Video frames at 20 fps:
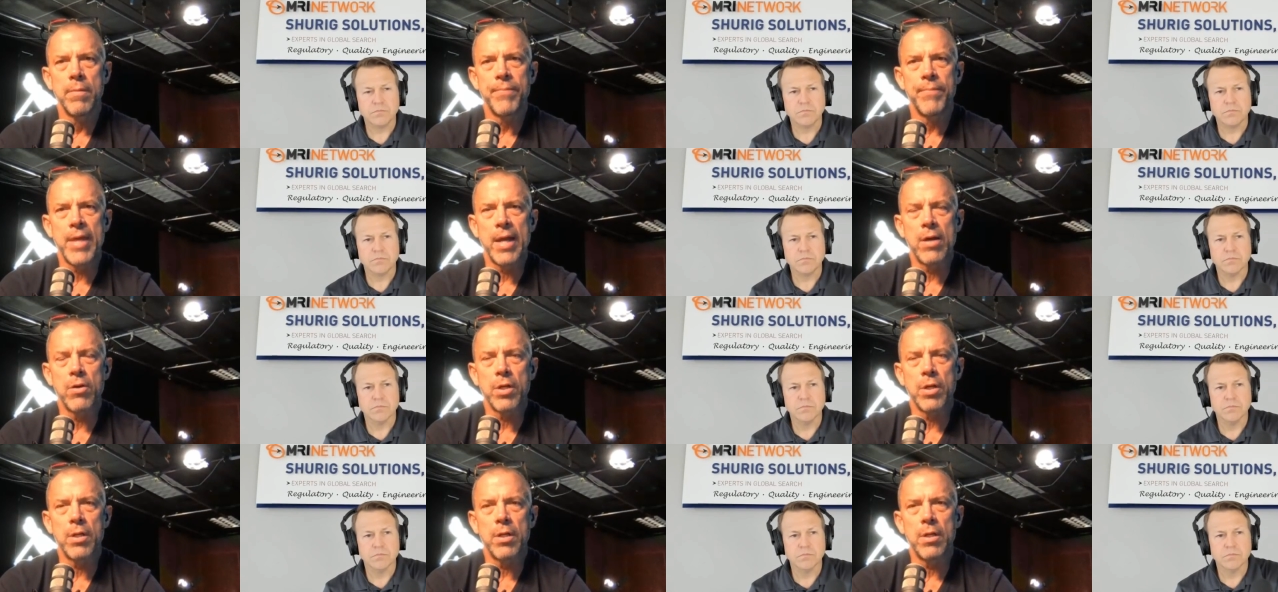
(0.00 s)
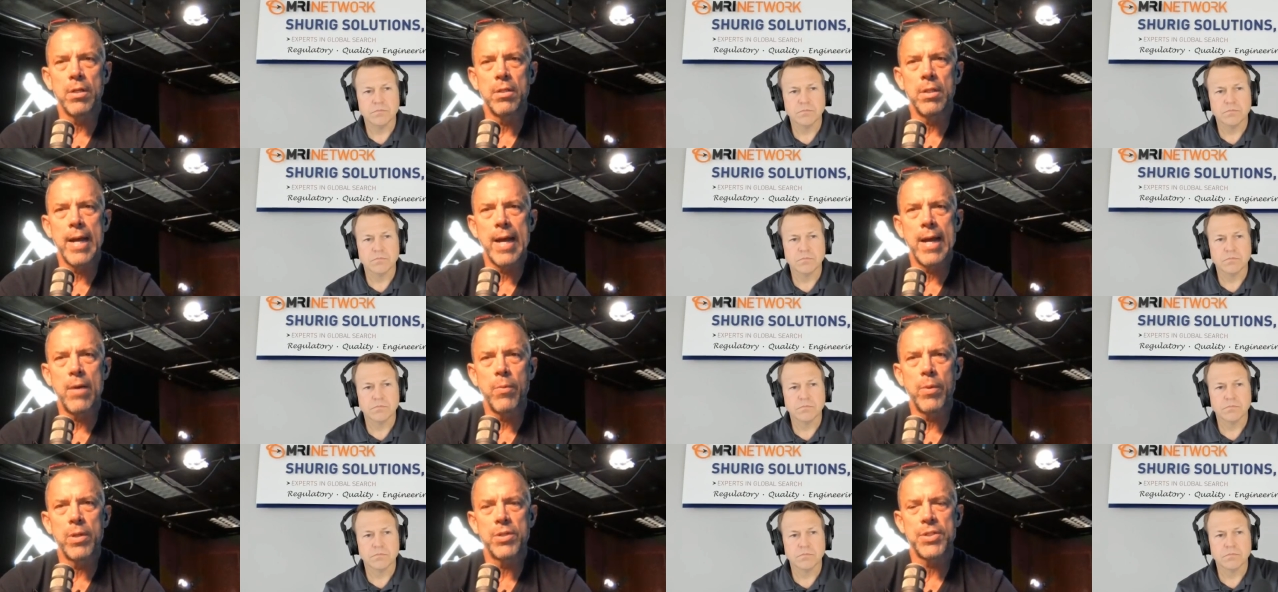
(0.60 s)
Speaker 1: that are going to
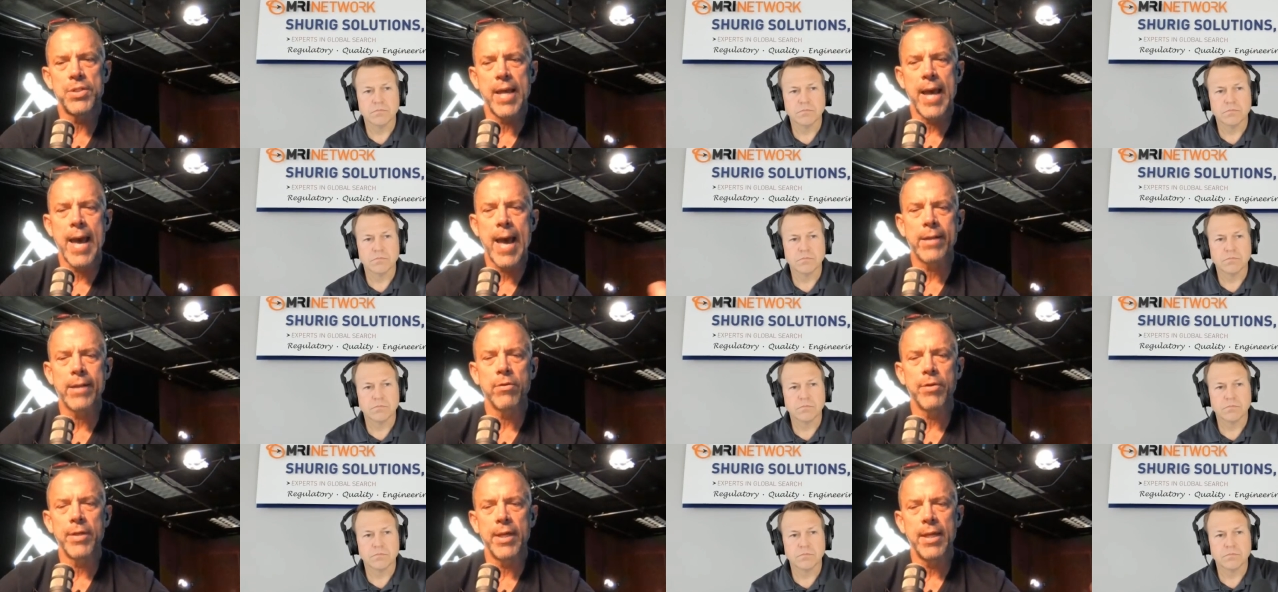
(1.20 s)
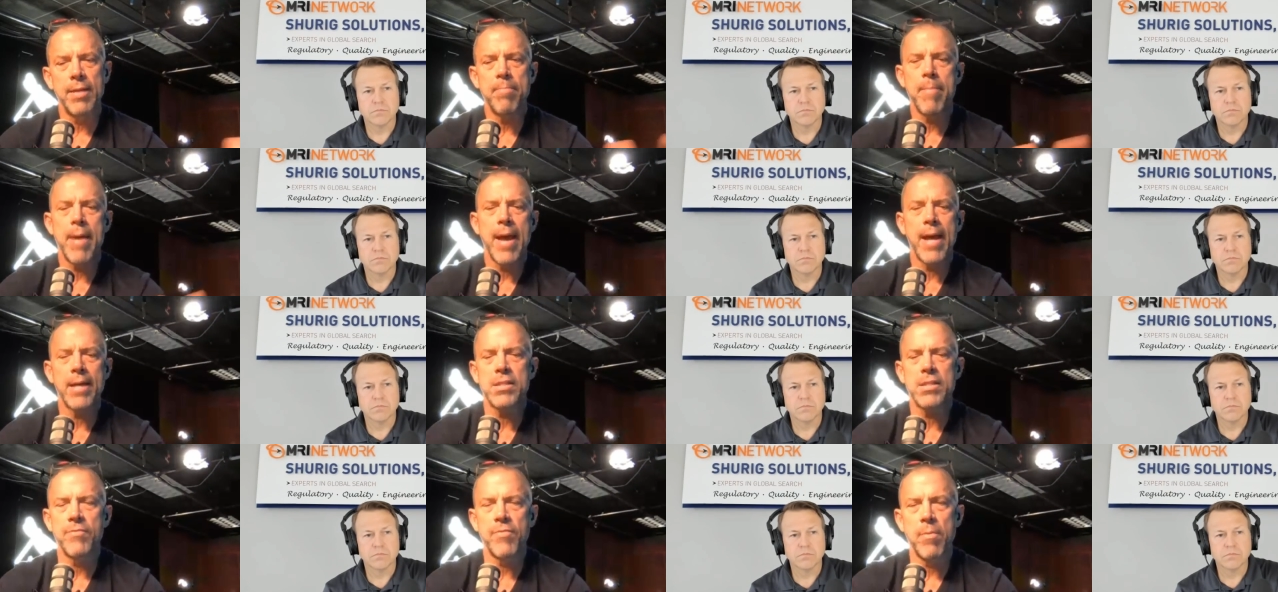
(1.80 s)
allow us to aggregate
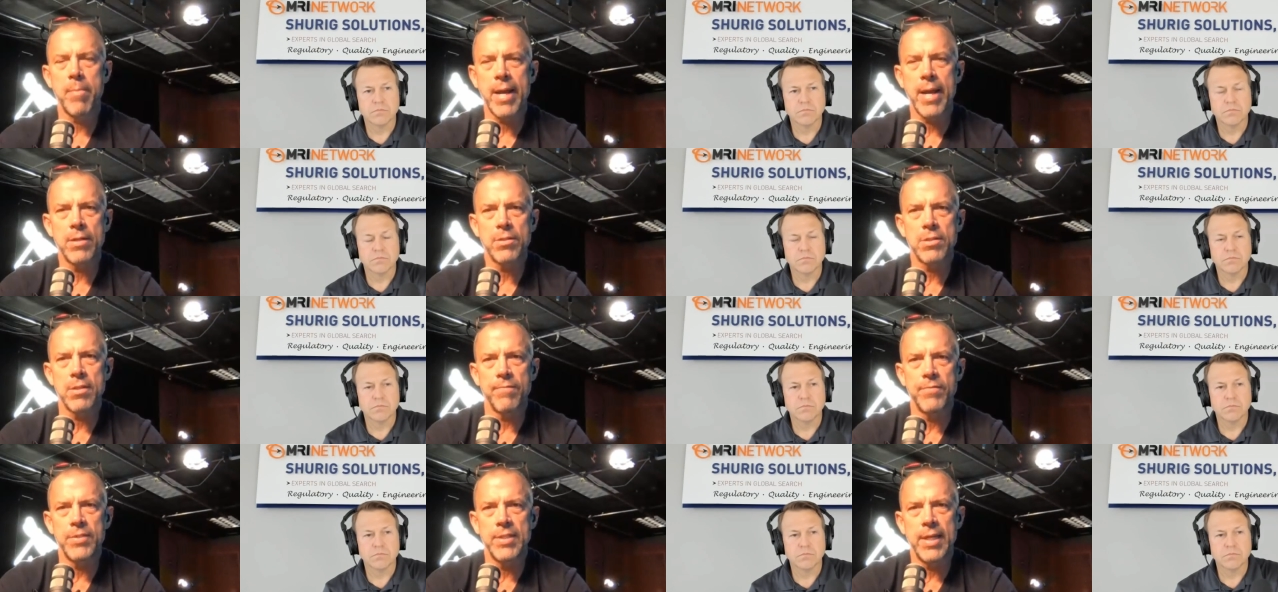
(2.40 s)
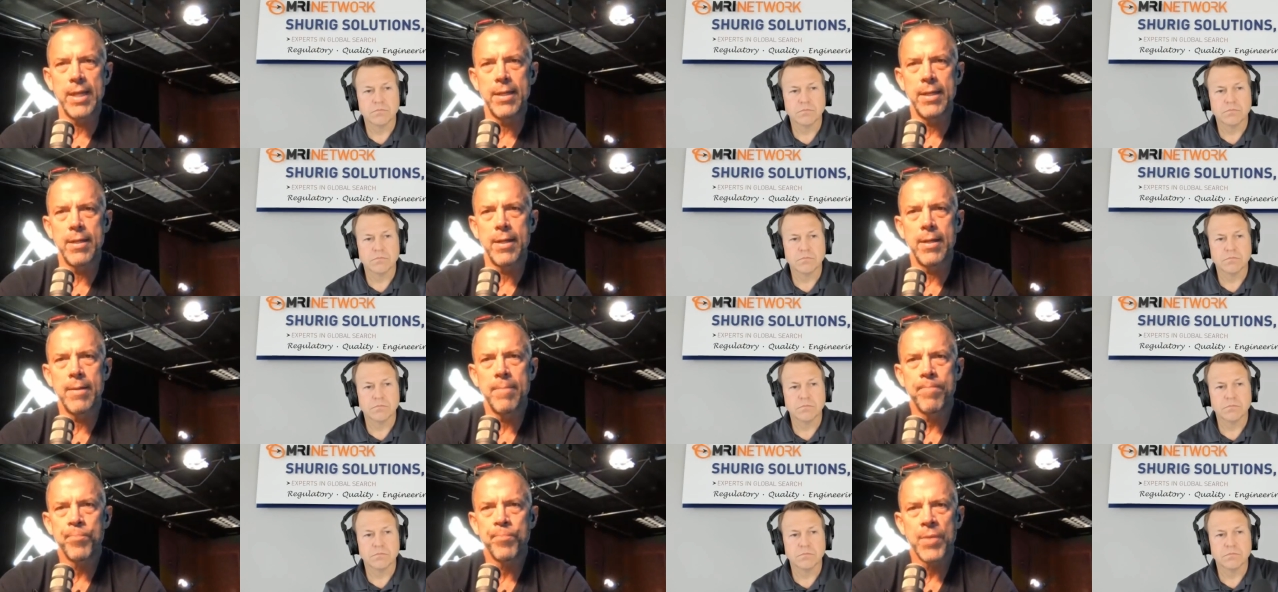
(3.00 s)
massive amounts of data